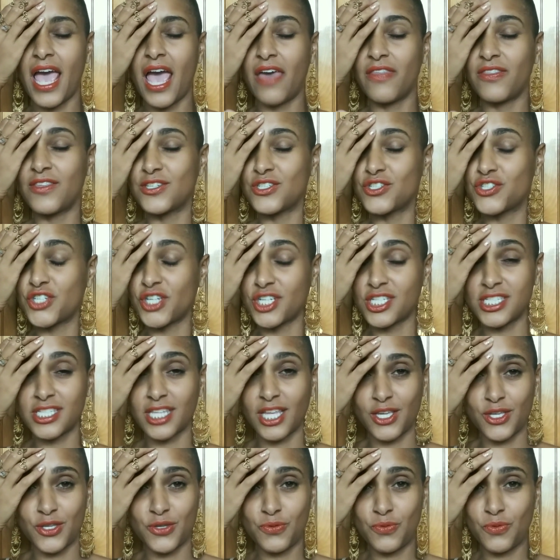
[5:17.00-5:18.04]
And then just
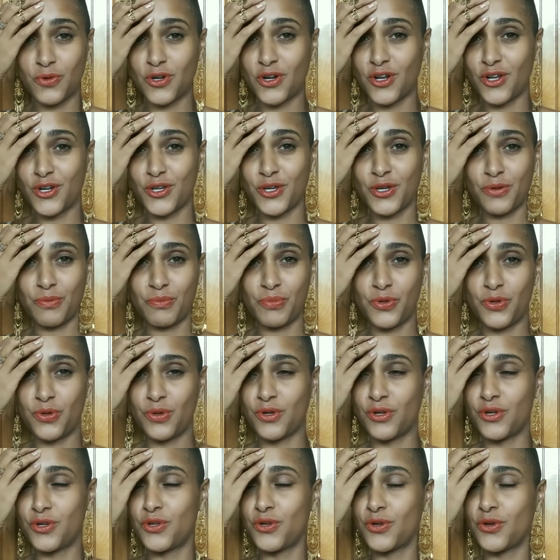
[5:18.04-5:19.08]
like you would on a
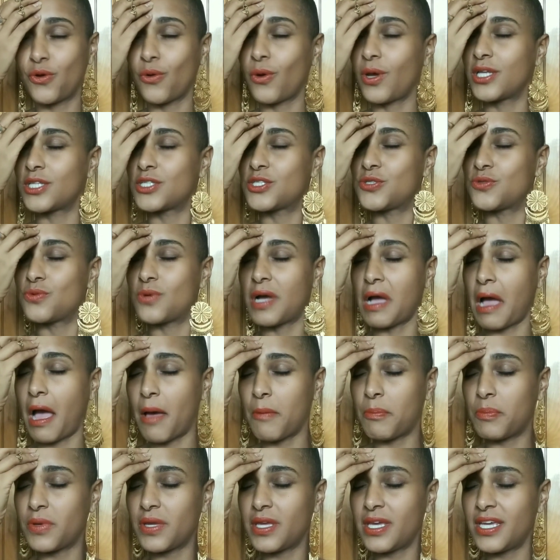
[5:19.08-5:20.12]
computer, you're going to
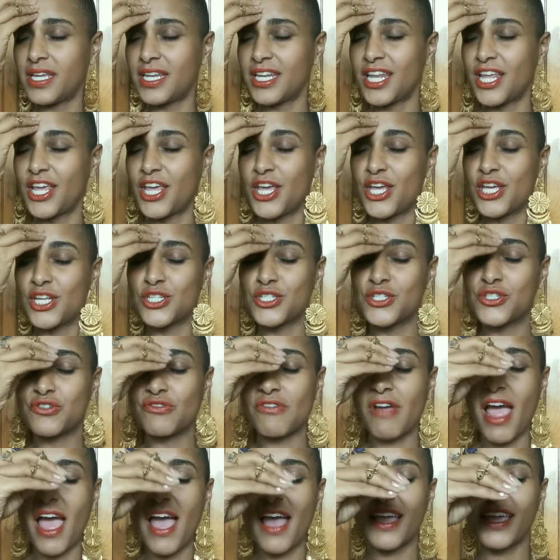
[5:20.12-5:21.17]
copy it,
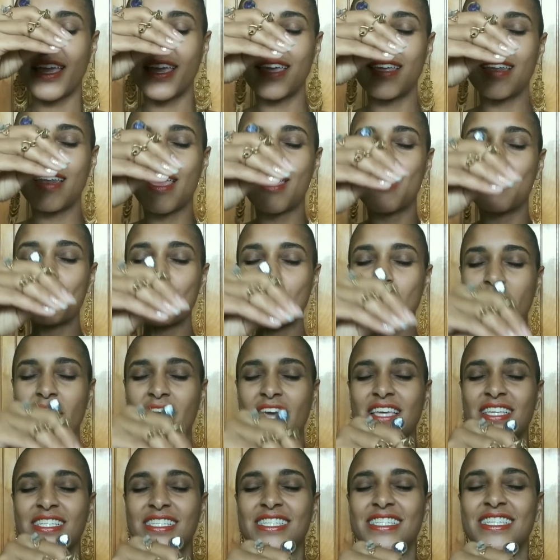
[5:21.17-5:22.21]
drag it, and
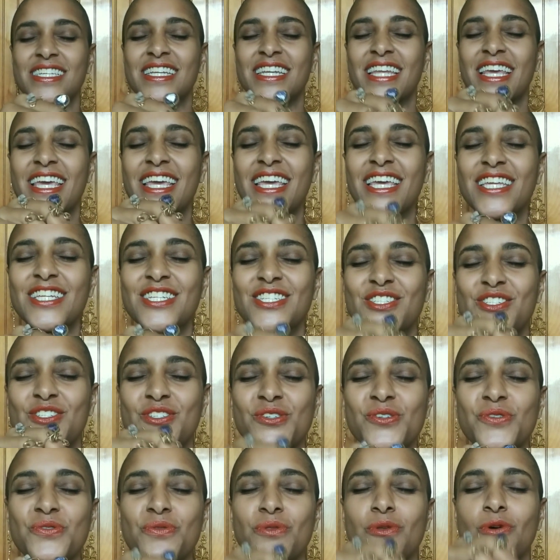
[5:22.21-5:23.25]
paste it
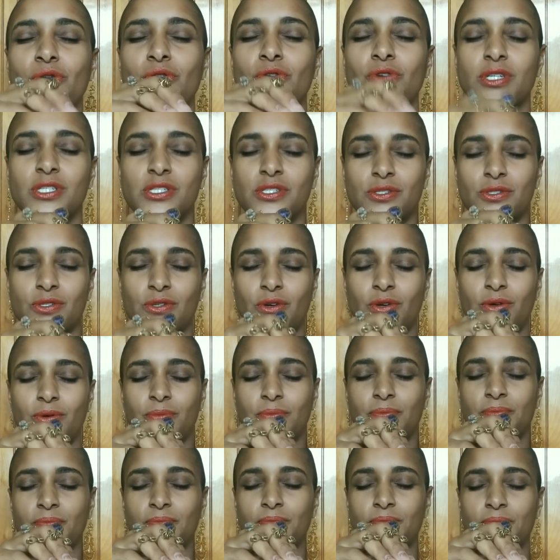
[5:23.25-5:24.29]
into the crystal.
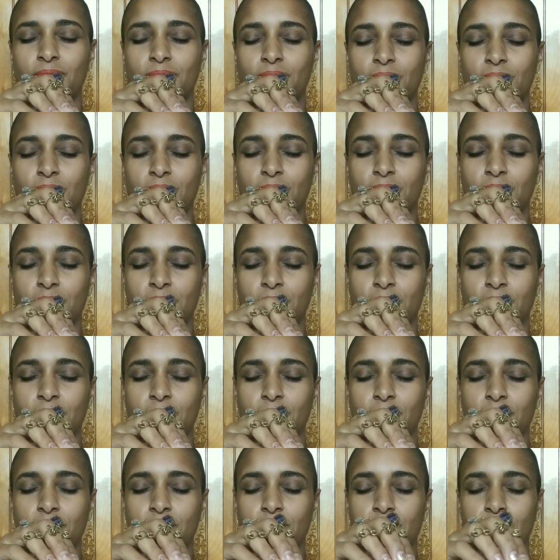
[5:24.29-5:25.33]

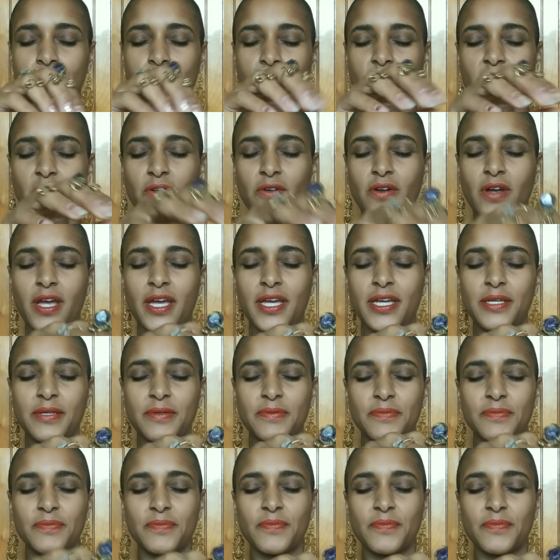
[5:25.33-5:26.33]
All right?